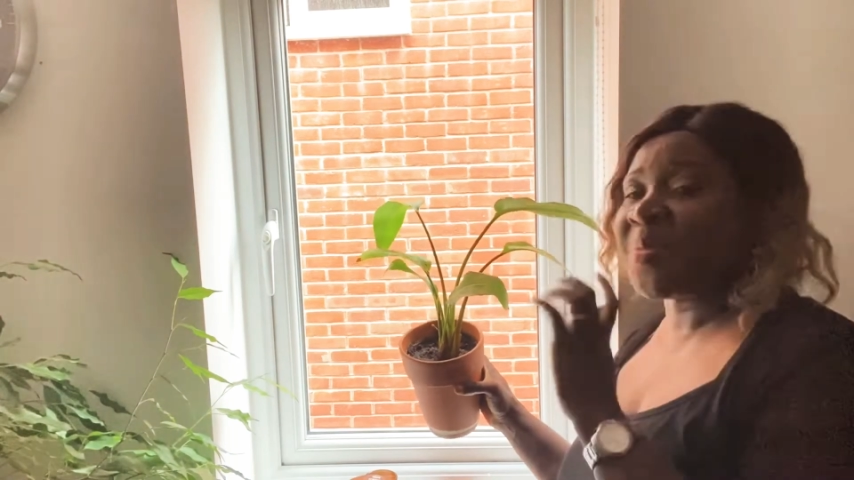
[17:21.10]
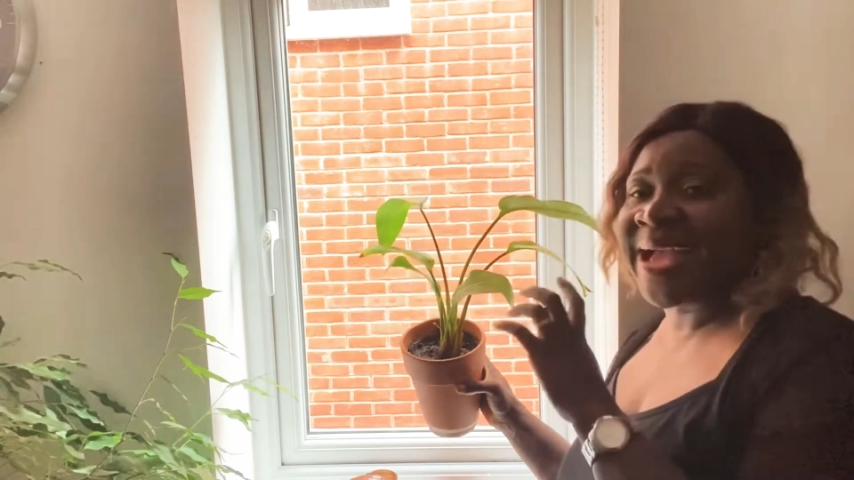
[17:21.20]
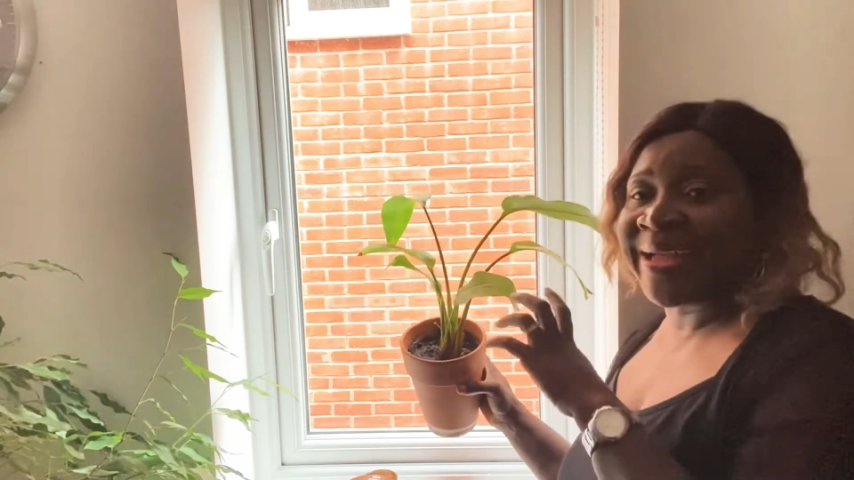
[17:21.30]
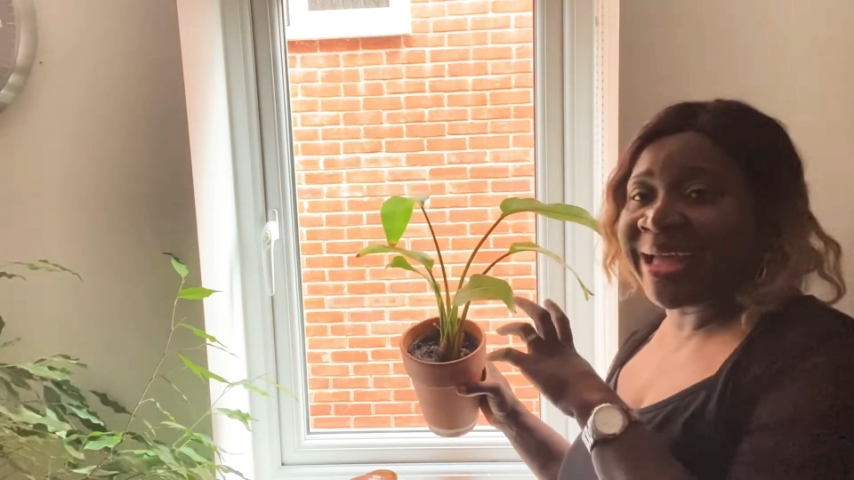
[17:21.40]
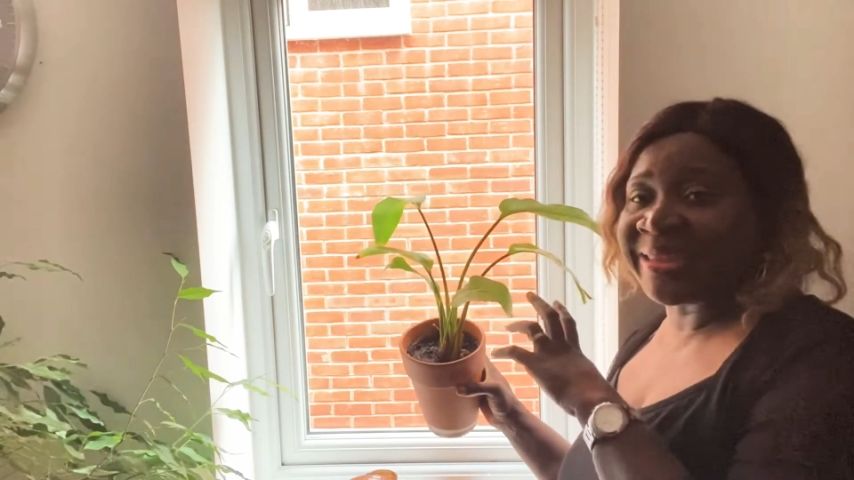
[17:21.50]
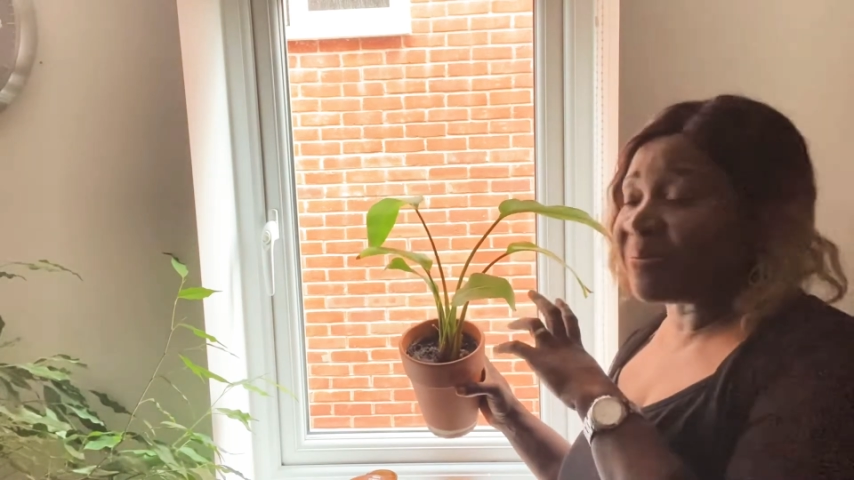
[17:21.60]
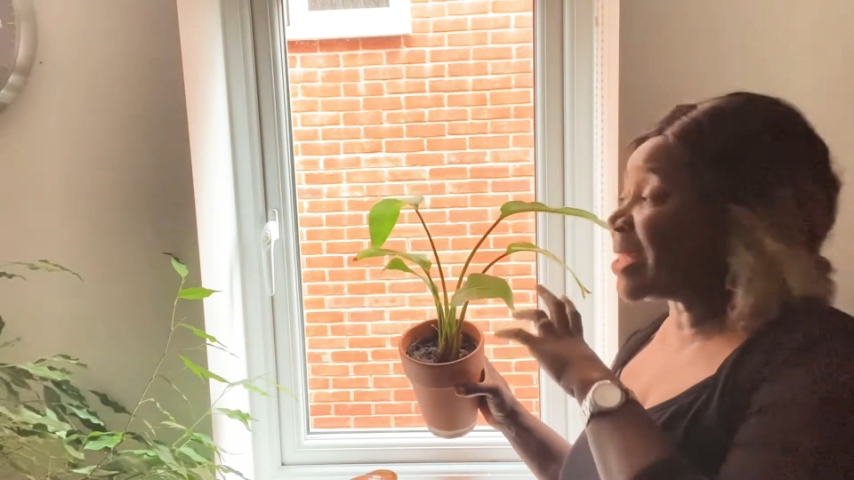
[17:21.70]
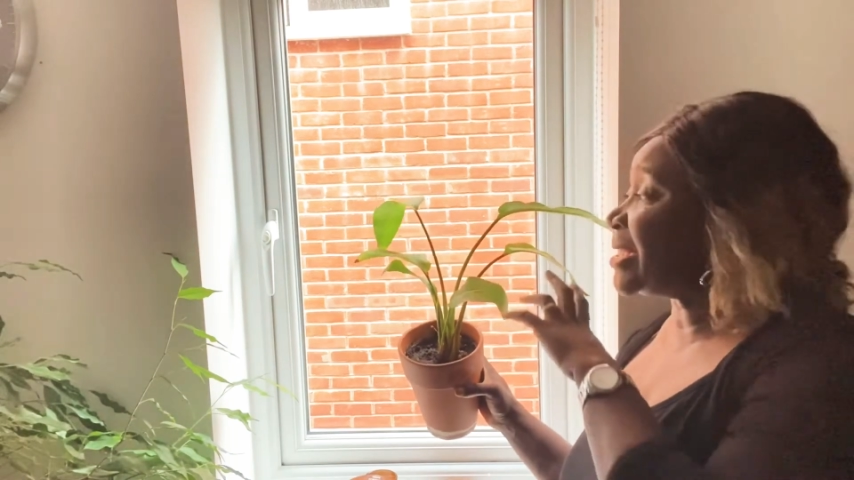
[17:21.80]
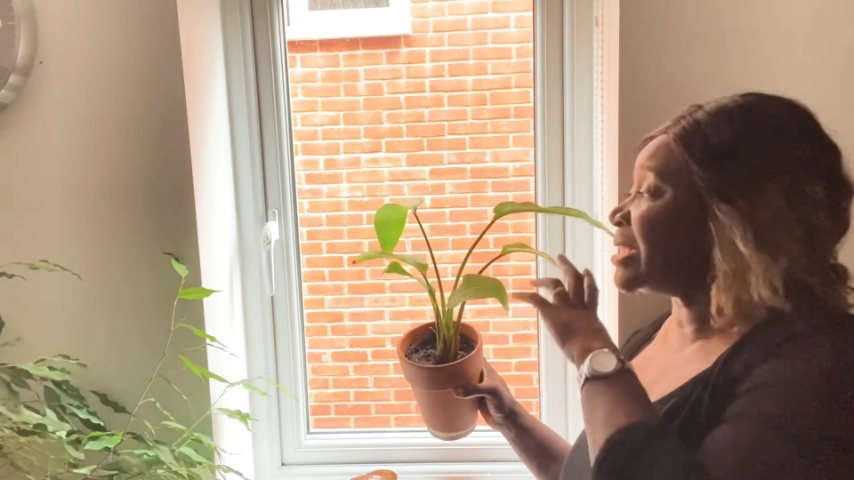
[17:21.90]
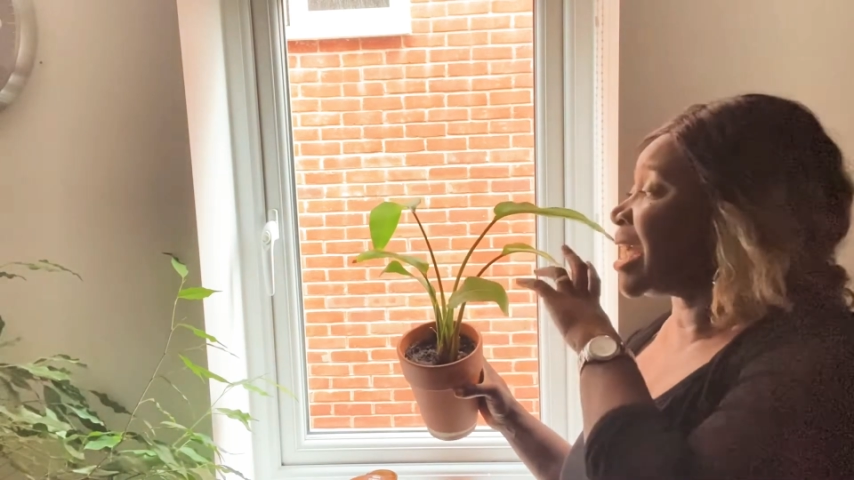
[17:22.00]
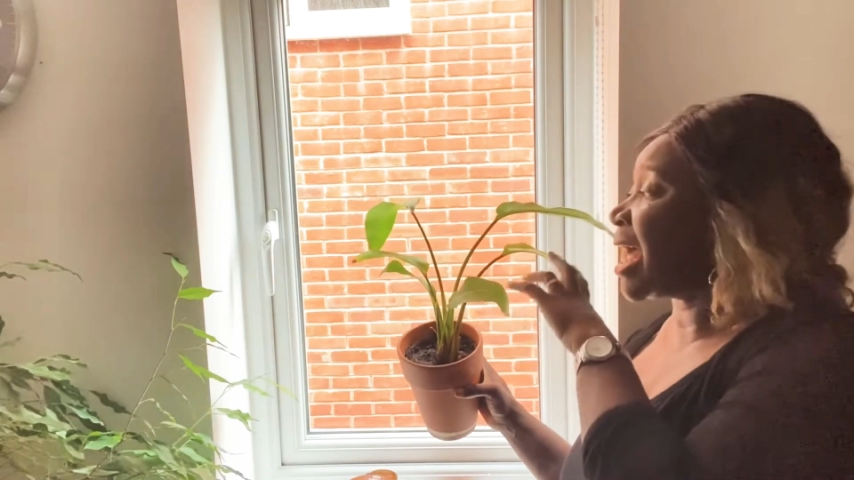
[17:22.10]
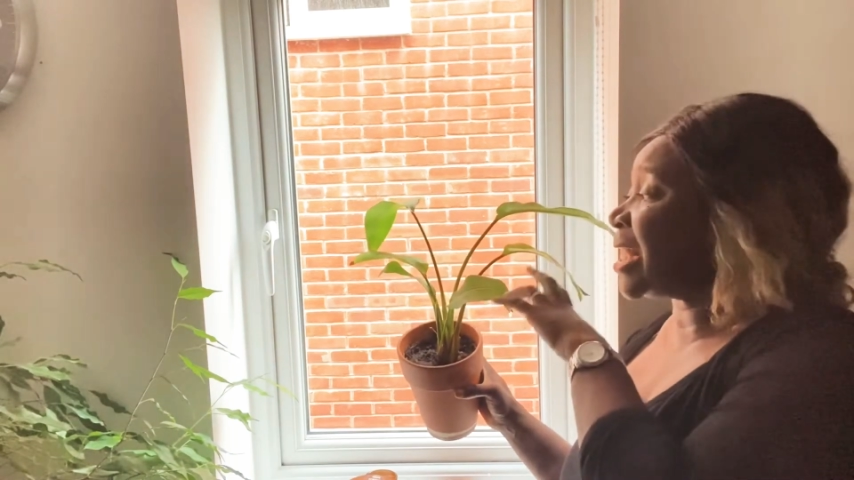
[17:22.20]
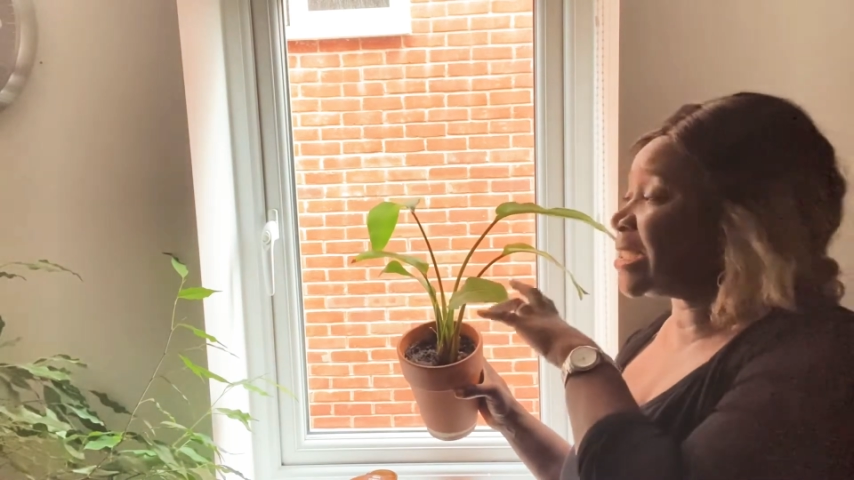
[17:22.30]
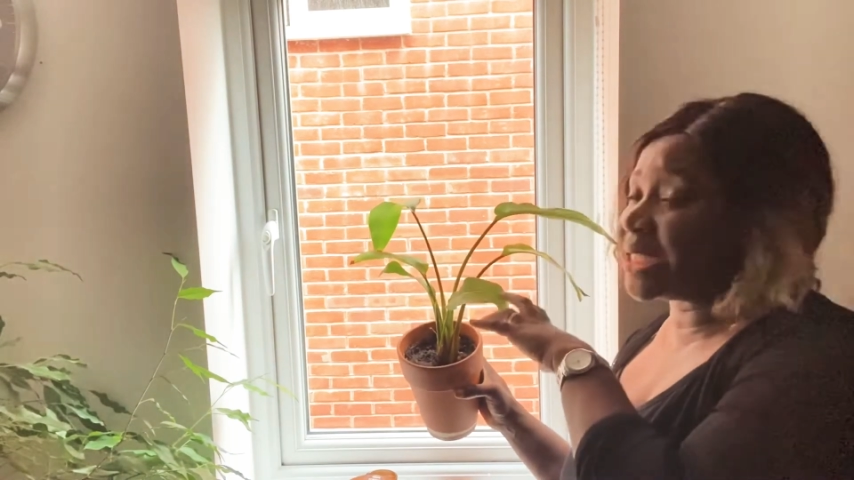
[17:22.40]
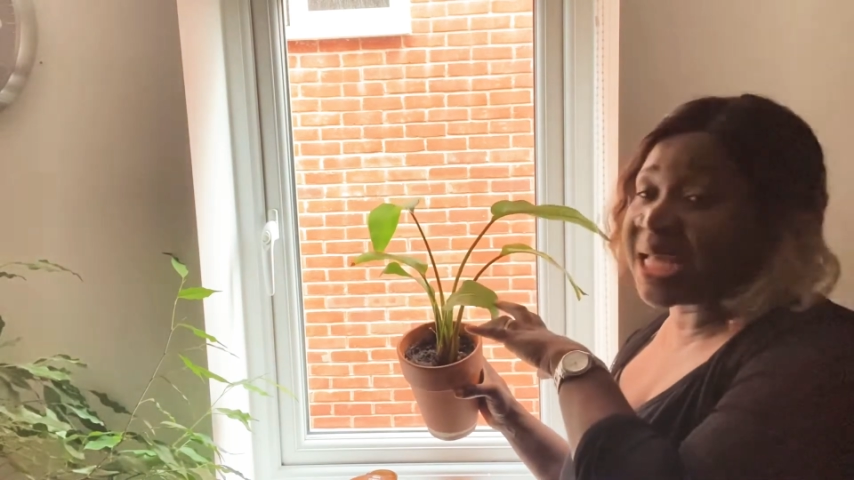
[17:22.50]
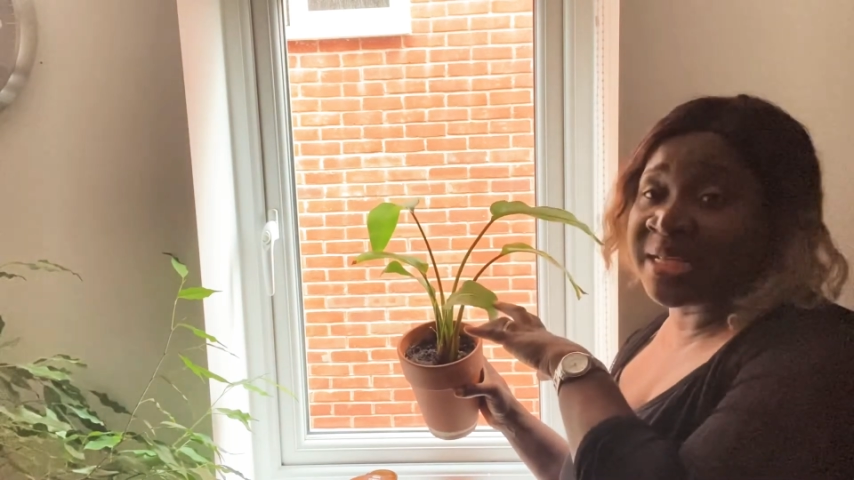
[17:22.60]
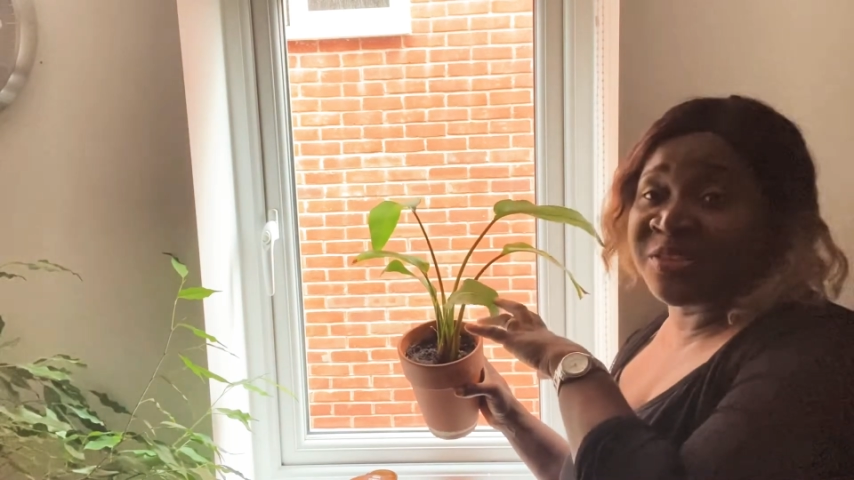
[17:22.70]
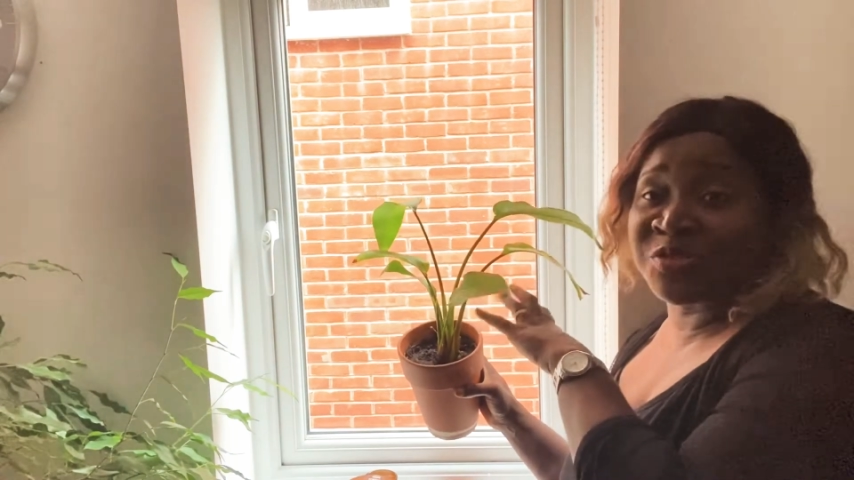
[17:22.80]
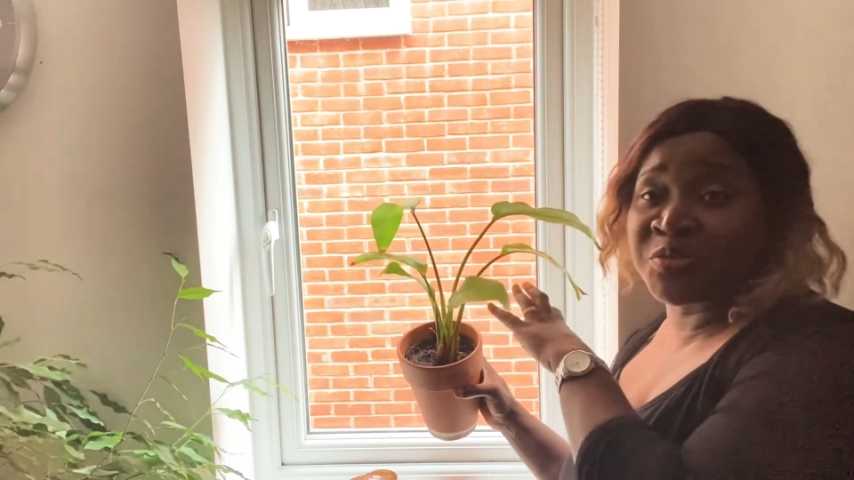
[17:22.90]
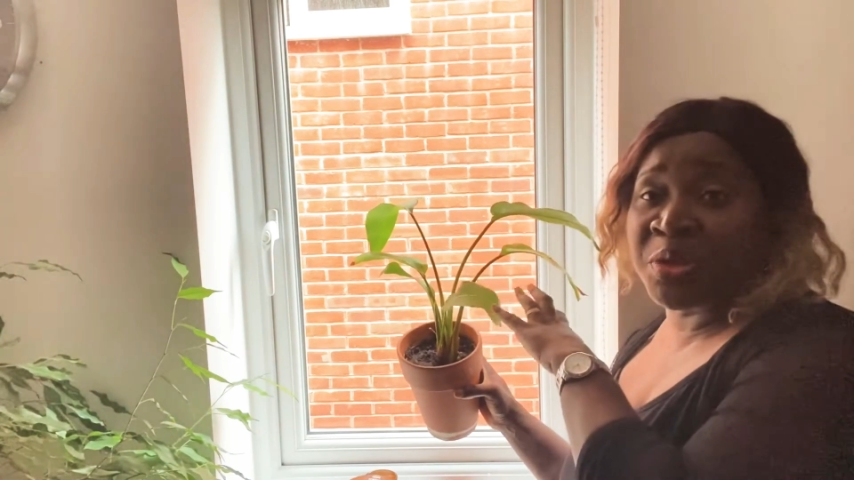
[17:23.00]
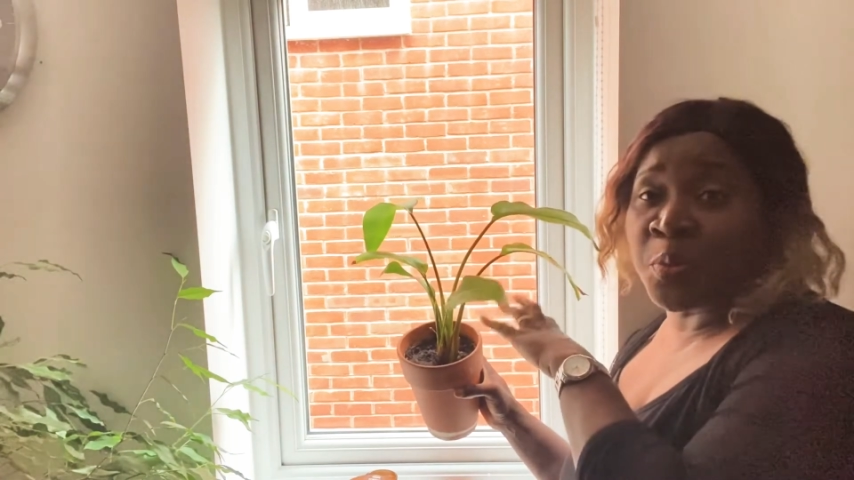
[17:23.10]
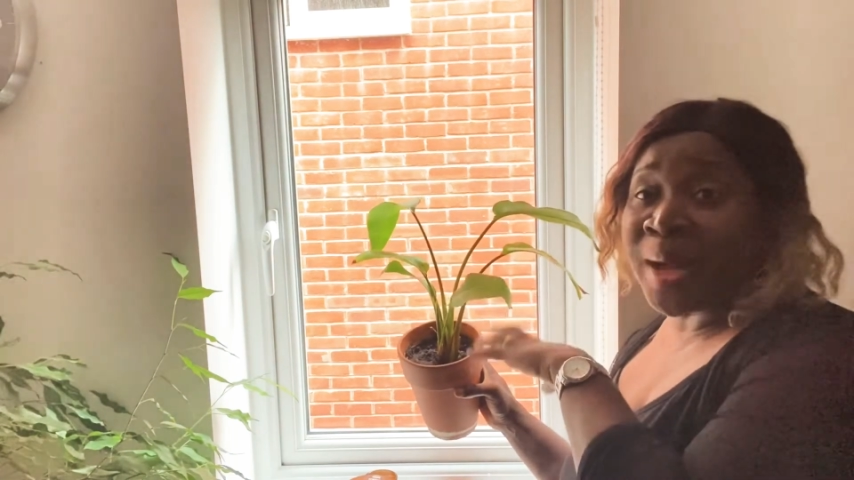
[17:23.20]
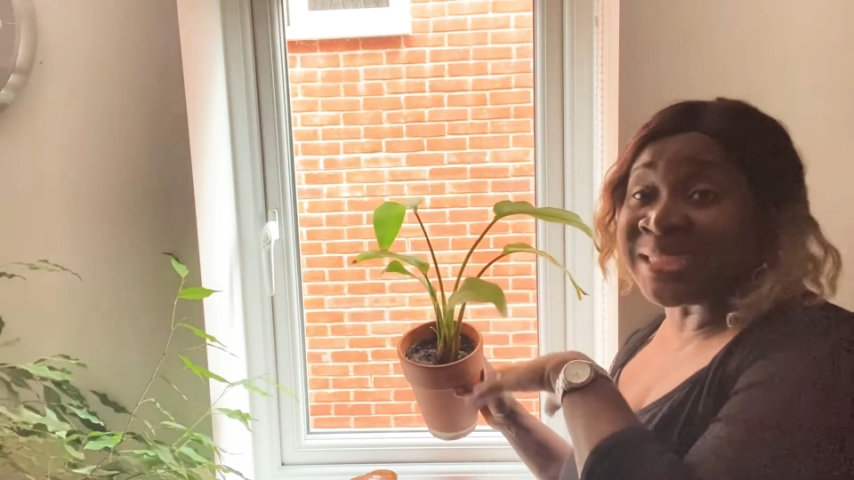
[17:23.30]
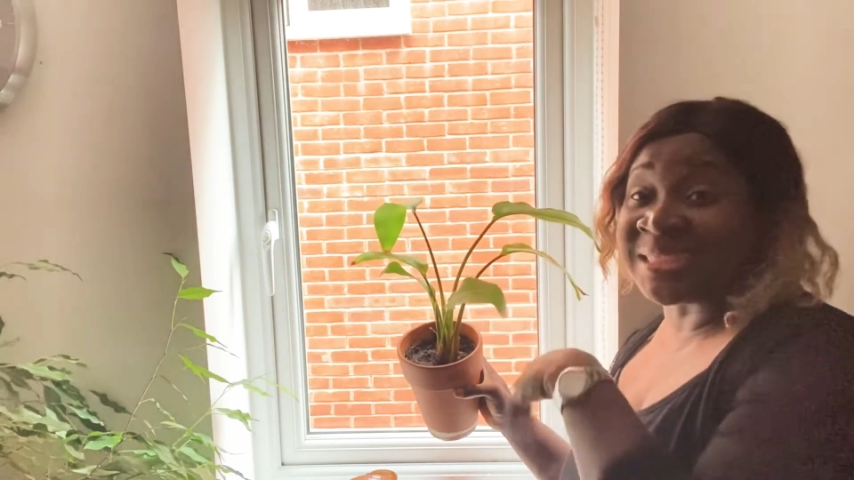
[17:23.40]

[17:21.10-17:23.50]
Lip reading: I think my sister has it, and it's growing wild.